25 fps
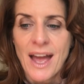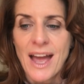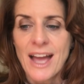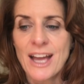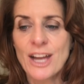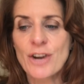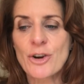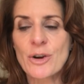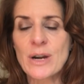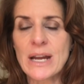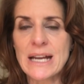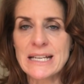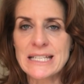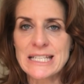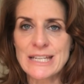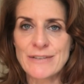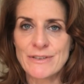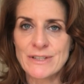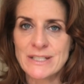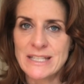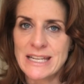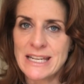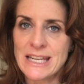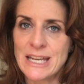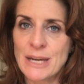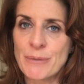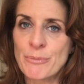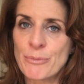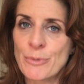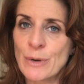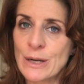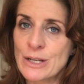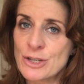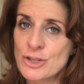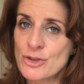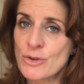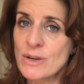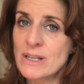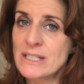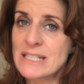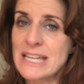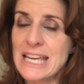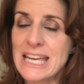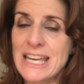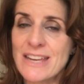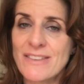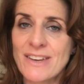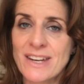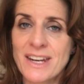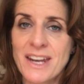and creativity can bring joy
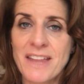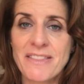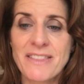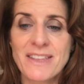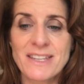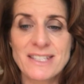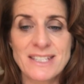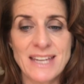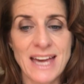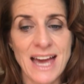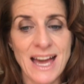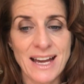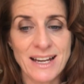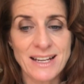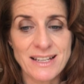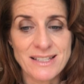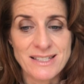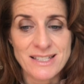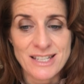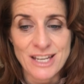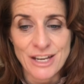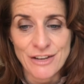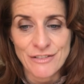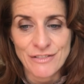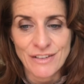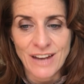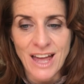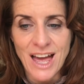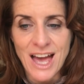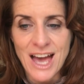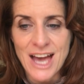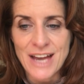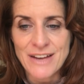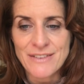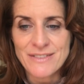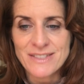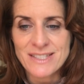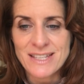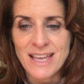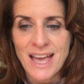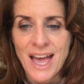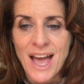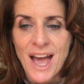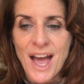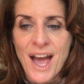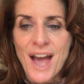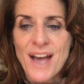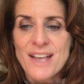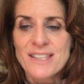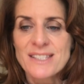to even the darkest of lives.
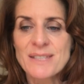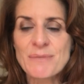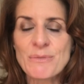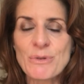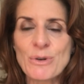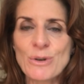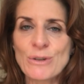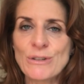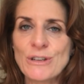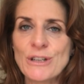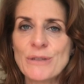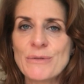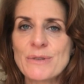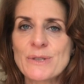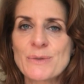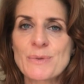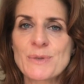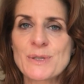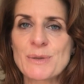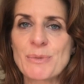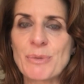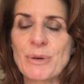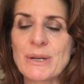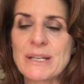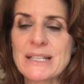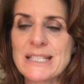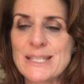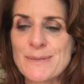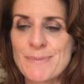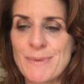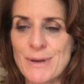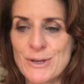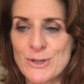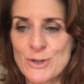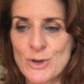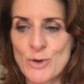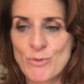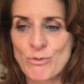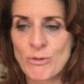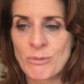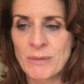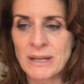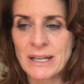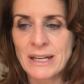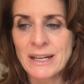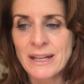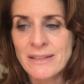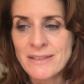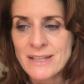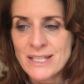So Maud Lewis was a pretty special
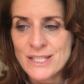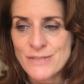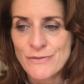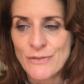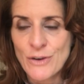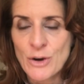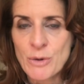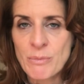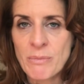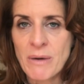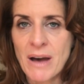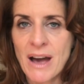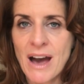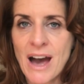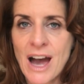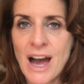woman, and in this film by